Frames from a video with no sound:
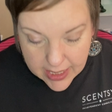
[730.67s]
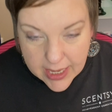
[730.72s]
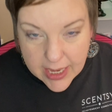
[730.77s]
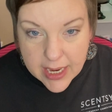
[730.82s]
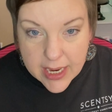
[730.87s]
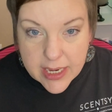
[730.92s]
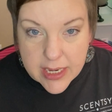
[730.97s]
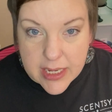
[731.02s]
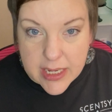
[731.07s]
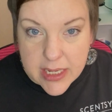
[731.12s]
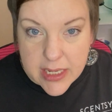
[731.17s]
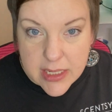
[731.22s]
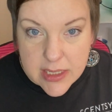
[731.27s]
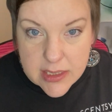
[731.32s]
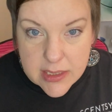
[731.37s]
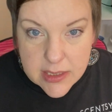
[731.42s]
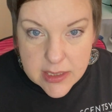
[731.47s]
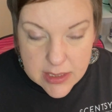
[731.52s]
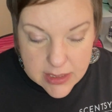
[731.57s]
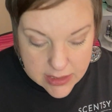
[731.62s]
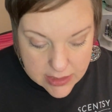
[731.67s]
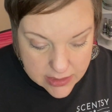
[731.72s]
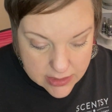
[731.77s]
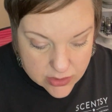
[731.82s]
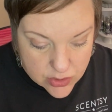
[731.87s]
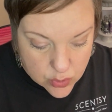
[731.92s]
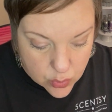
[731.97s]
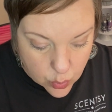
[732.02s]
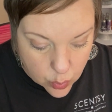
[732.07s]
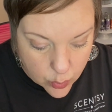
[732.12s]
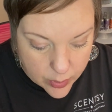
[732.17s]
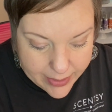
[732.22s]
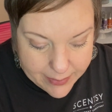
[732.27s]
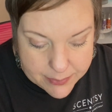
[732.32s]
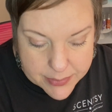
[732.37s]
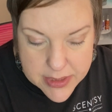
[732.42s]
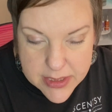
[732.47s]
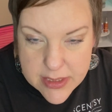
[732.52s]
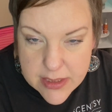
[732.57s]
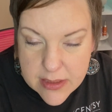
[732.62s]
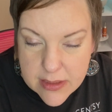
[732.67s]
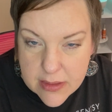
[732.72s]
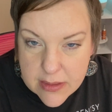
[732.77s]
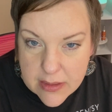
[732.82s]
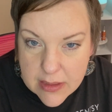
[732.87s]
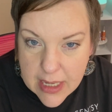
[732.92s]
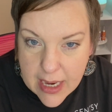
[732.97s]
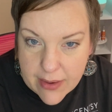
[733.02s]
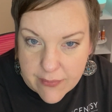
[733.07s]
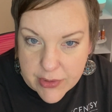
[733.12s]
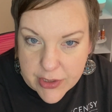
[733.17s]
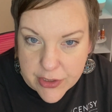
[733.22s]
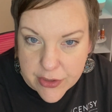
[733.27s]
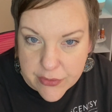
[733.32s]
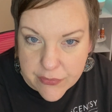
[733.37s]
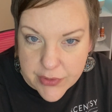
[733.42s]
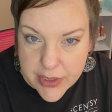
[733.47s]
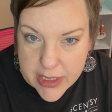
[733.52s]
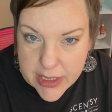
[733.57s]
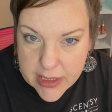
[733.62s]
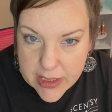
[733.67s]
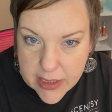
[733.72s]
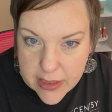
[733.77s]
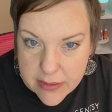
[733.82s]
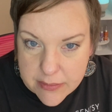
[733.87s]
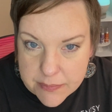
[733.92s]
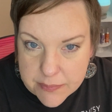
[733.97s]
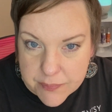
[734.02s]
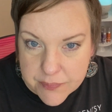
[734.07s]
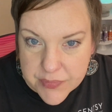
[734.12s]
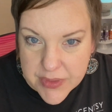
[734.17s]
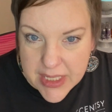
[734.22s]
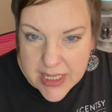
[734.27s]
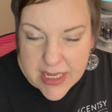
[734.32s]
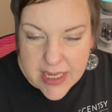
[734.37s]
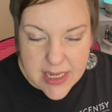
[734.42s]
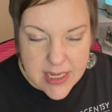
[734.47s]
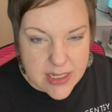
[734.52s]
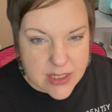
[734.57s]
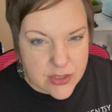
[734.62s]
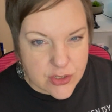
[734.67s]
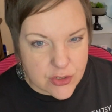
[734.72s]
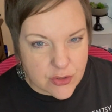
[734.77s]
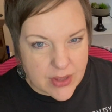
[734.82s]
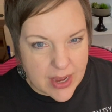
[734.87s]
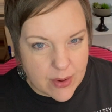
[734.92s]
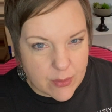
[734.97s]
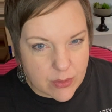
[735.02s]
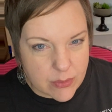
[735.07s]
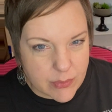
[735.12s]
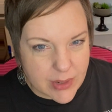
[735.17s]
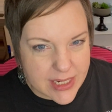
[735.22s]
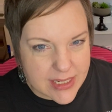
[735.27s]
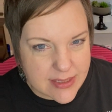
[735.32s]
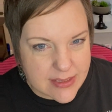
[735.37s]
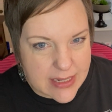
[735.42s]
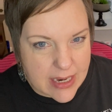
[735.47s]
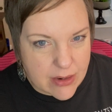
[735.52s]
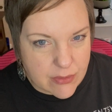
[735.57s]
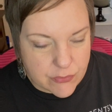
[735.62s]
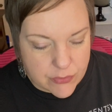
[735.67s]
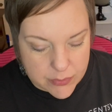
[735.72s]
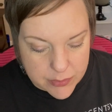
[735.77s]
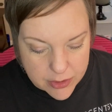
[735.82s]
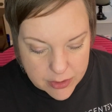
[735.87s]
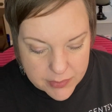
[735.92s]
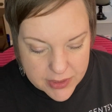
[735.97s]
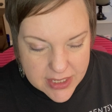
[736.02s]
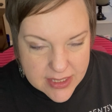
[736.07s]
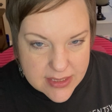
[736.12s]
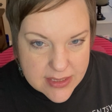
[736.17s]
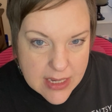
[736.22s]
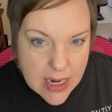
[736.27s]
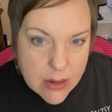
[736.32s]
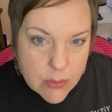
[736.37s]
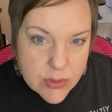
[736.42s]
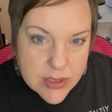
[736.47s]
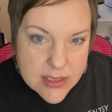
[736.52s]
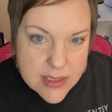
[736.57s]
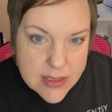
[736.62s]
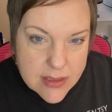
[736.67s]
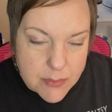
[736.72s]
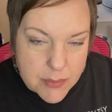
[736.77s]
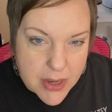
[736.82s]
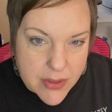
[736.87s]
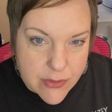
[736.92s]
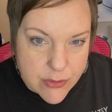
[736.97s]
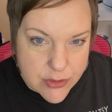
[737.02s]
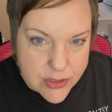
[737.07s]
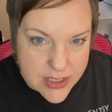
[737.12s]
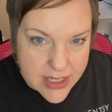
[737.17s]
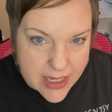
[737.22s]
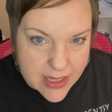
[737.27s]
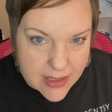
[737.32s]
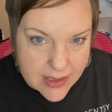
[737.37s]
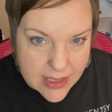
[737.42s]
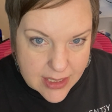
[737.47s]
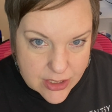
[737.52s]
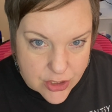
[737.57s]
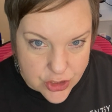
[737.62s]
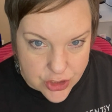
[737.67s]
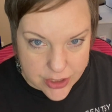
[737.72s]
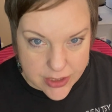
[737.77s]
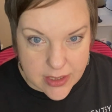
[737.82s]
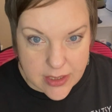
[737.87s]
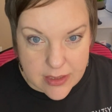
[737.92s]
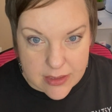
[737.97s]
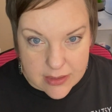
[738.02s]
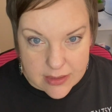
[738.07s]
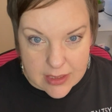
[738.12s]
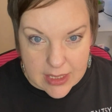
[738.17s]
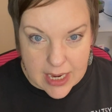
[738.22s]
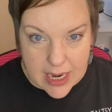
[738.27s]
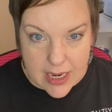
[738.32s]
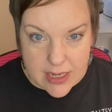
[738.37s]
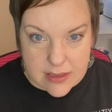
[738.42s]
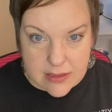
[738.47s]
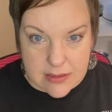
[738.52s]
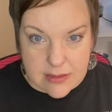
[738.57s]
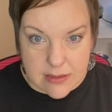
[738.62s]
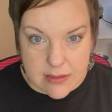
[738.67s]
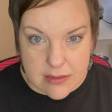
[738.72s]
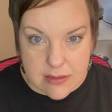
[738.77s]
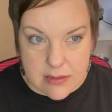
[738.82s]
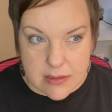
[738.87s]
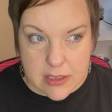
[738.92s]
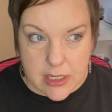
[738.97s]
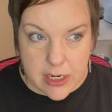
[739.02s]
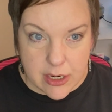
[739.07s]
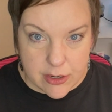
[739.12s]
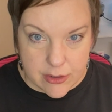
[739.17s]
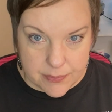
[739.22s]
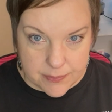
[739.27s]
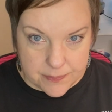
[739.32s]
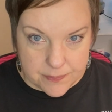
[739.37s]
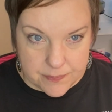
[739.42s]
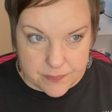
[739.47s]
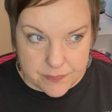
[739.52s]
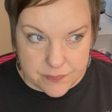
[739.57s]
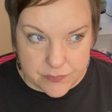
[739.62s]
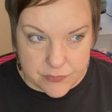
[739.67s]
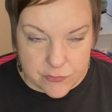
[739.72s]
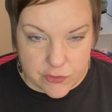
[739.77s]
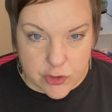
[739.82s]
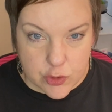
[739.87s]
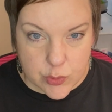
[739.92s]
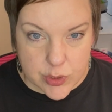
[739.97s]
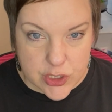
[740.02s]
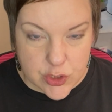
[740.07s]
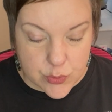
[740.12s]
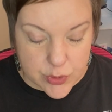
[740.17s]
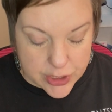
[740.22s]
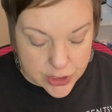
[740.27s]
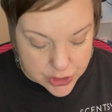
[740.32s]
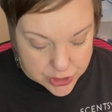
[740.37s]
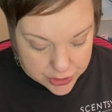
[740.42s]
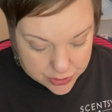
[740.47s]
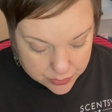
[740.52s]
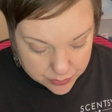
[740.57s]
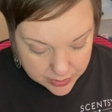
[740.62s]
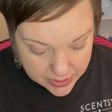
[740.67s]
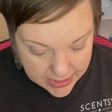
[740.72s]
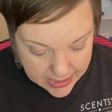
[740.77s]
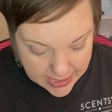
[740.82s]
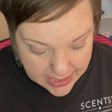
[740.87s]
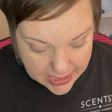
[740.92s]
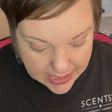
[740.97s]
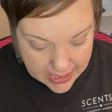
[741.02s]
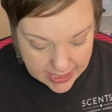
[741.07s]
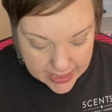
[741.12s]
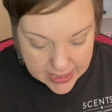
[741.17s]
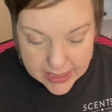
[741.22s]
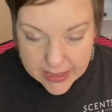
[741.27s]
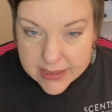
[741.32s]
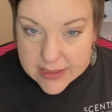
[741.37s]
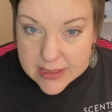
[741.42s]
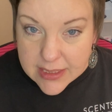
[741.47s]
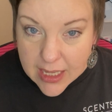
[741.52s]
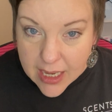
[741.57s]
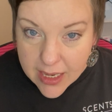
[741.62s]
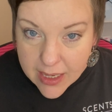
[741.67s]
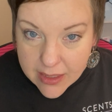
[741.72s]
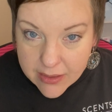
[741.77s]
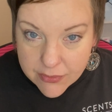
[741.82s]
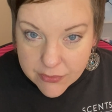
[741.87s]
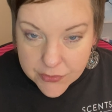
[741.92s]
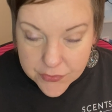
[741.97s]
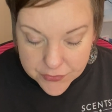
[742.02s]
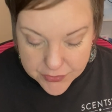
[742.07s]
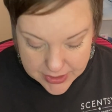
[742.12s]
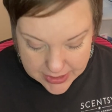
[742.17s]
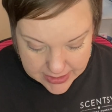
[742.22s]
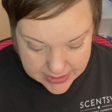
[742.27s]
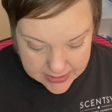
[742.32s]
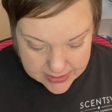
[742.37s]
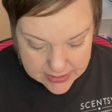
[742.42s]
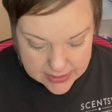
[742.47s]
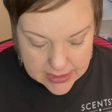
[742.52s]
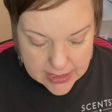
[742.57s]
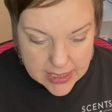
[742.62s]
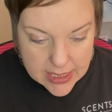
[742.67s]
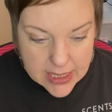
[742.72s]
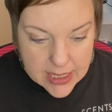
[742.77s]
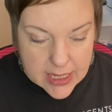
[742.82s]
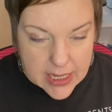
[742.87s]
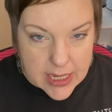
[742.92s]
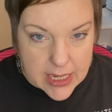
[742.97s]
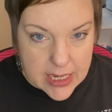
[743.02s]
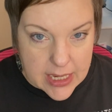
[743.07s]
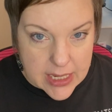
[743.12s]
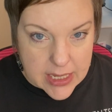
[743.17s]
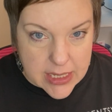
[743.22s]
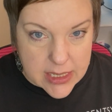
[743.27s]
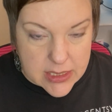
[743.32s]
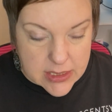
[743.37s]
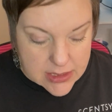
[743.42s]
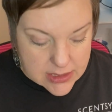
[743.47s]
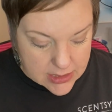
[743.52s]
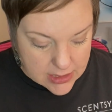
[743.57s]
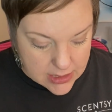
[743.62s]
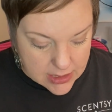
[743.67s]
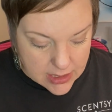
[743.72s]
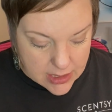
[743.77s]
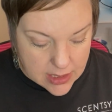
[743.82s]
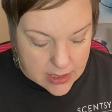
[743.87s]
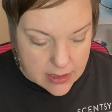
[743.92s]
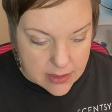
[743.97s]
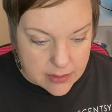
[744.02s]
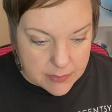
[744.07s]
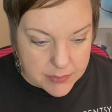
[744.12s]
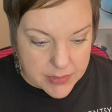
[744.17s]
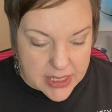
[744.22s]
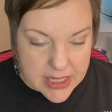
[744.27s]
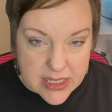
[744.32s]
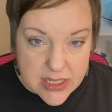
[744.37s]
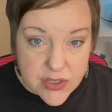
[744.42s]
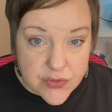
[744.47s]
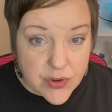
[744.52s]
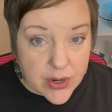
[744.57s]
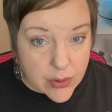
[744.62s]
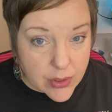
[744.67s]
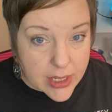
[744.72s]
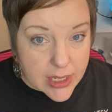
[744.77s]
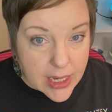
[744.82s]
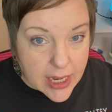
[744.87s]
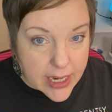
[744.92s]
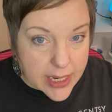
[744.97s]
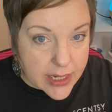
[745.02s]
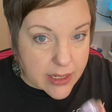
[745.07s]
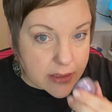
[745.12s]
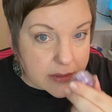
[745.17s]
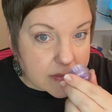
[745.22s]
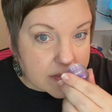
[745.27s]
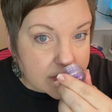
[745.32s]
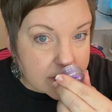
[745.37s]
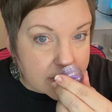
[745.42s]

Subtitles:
and it is whipped lavender vanilla. So that one might sound familiar because that was in the Mother's Day collection last year for 2022. And I love this. It is very light